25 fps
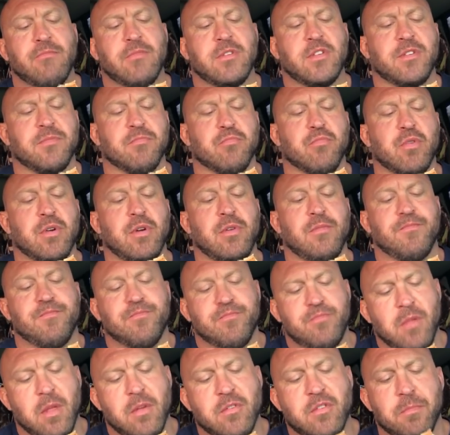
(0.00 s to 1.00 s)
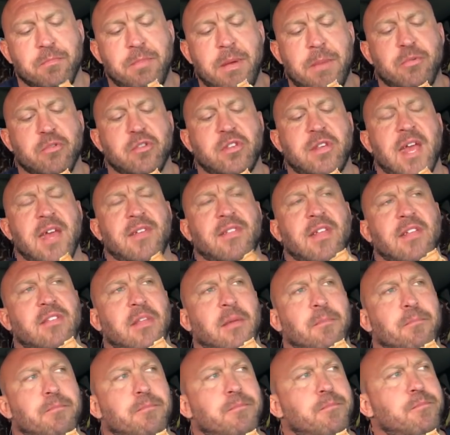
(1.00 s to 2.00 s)
There's some people saying that
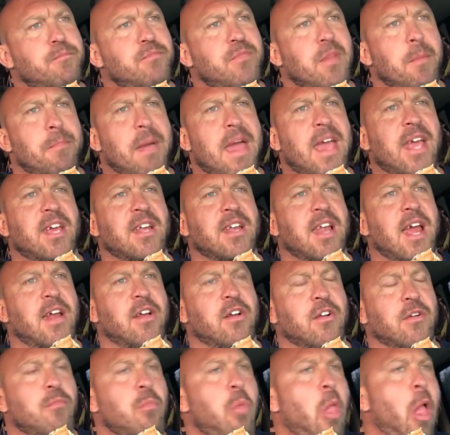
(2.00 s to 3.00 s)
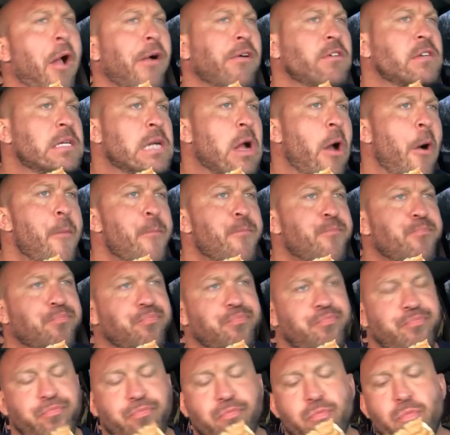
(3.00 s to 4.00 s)
the Baconator
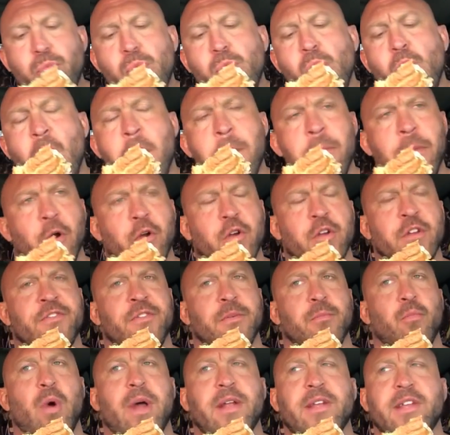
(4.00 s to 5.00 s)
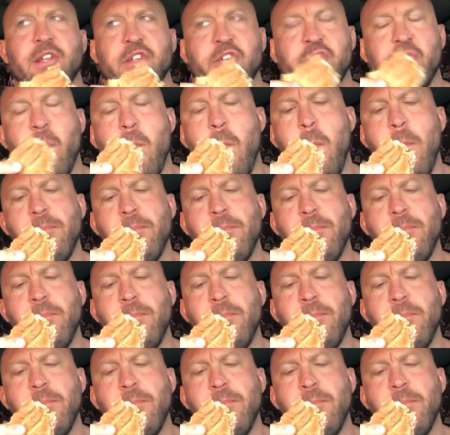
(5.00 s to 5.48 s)
burgers from Wendy's.